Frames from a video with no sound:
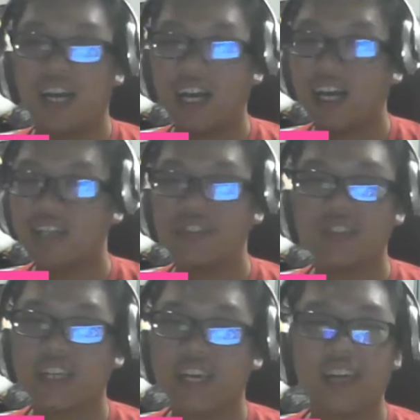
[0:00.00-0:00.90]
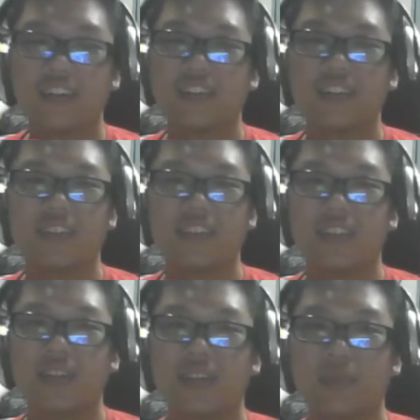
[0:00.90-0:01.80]
I don't care,
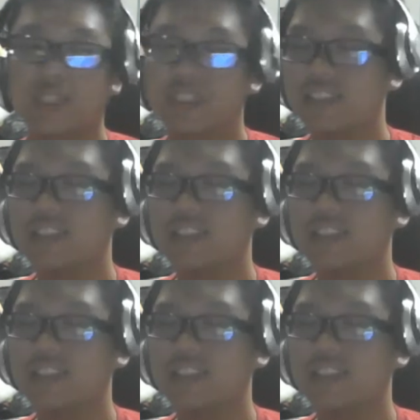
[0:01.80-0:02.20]
because